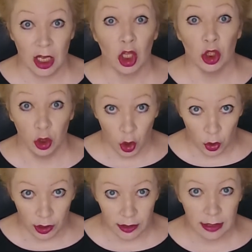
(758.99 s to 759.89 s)

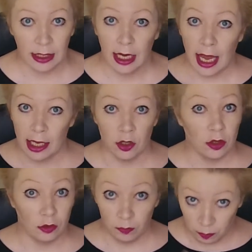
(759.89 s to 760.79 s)
Learn it.
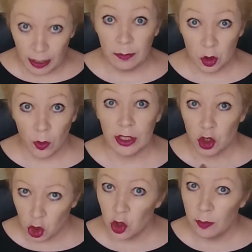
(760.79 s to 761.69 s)
And be between
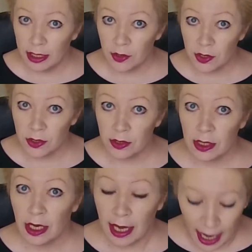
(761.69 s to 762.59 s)
2 minutes
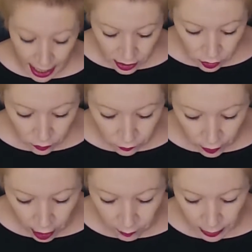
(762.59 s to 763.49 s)
and
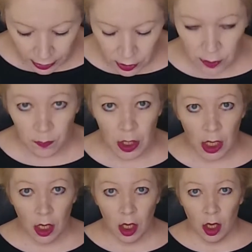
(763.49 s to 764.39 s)
5 minutes.
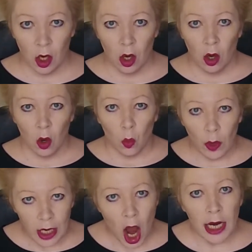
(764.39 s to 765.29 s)

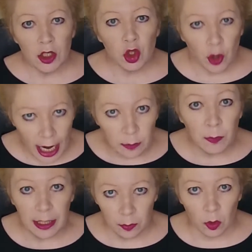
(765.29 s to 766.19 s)
When I train
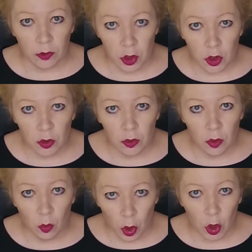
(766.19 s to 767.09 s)
people to do
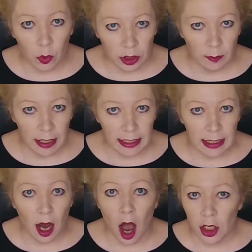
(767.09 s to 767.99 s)
work with the
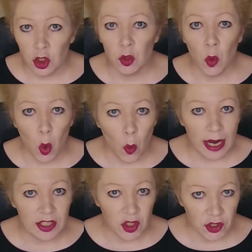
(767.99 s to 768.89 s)
media, I do
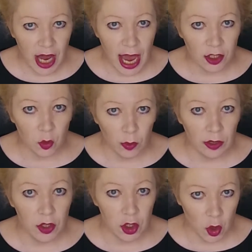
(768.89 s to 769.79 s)
always start
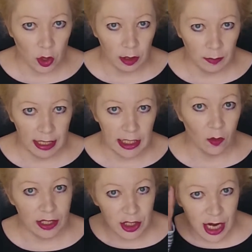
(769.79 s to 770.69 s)
with sonic media.
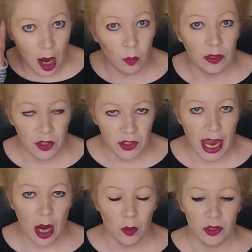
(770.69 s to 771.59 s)
I start with
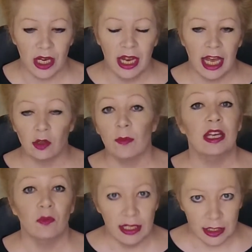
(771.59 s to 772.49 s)
sound. And there are
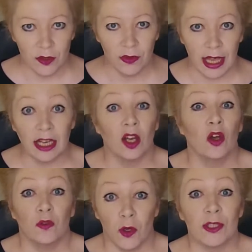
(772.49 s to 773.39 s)
many reasons for that.
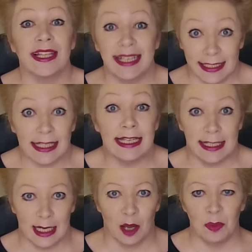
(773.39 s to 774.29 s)
Firstly, it's
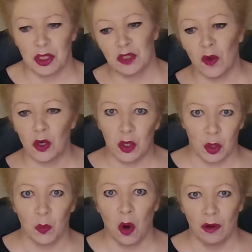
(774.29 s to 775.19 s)
easier because you've only got
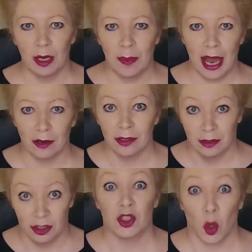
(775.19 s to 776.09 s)
to worry about
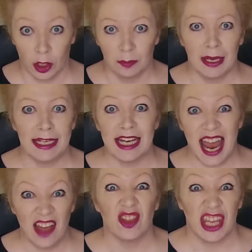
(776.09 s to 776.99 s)
sonic media
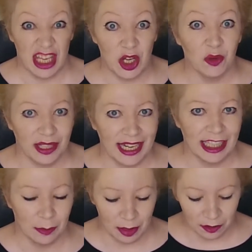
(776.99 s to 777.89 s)
and the hearing
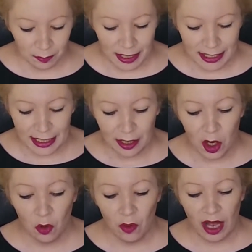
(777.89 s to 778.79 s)
element of media
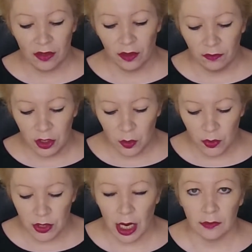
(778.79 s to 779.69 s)
rather than the visual
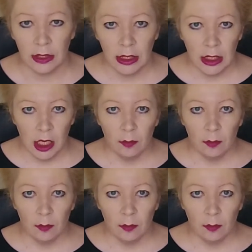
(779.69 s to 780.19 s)
stuff.